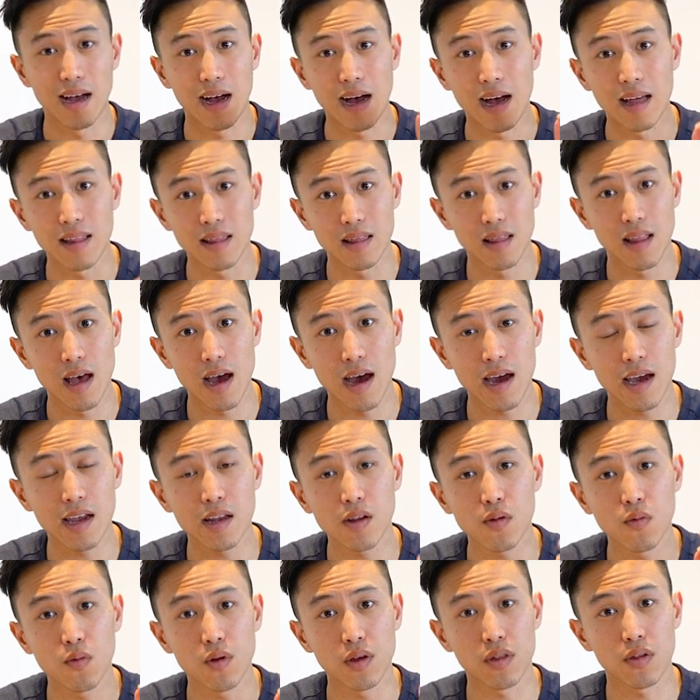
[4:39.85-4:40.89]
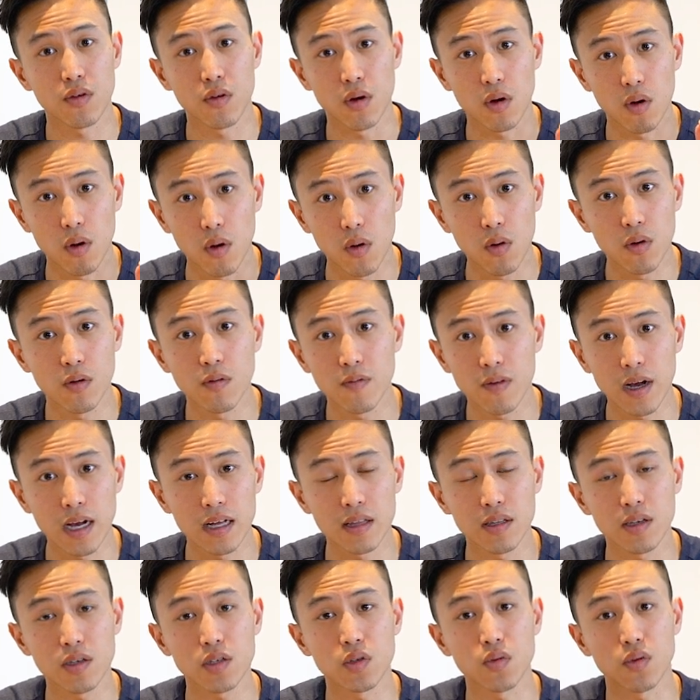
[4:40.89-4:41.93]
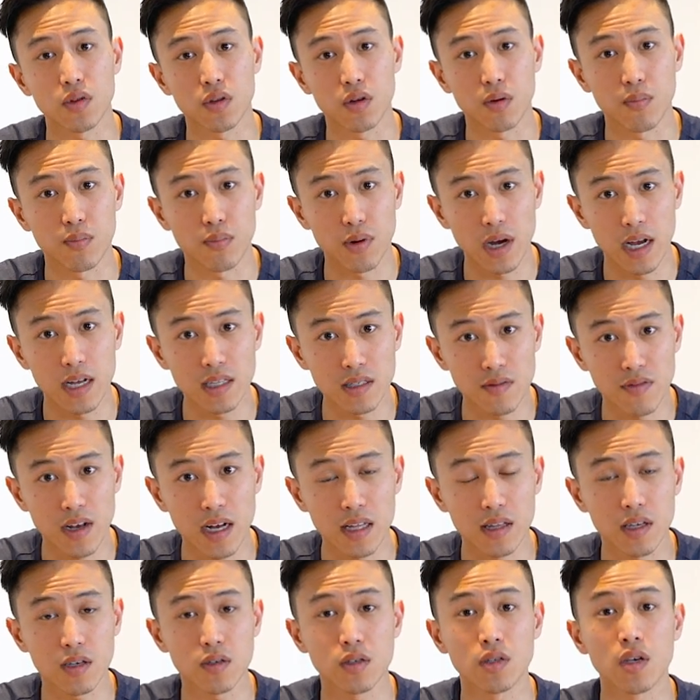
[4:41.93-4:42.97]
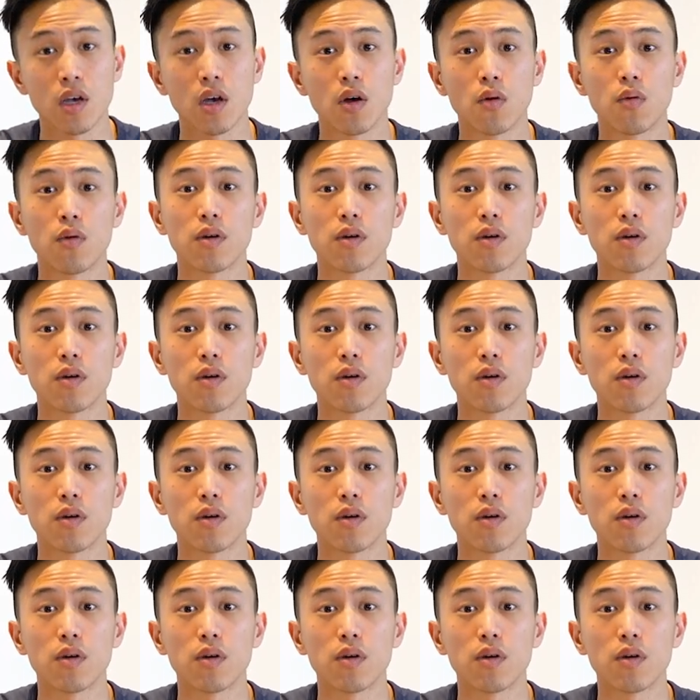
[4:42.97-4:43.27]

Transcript: Align with your own values, with your brand's values,